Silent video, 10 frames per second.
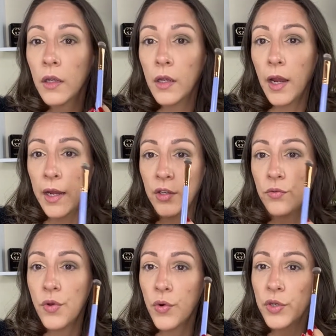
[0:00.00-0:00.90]
and you
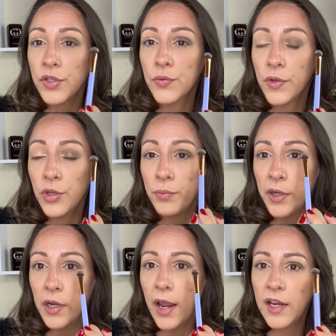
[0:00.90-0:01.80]
notice when you put
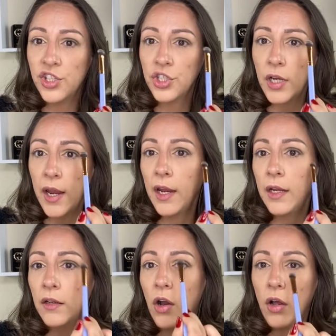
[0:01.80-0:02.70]
a shade
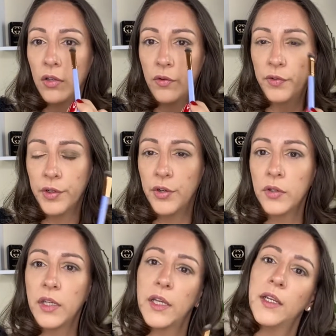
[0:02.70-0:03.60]
all over your
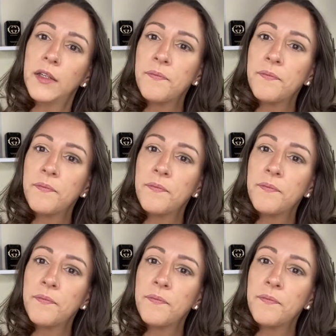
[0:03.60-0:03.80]
lid,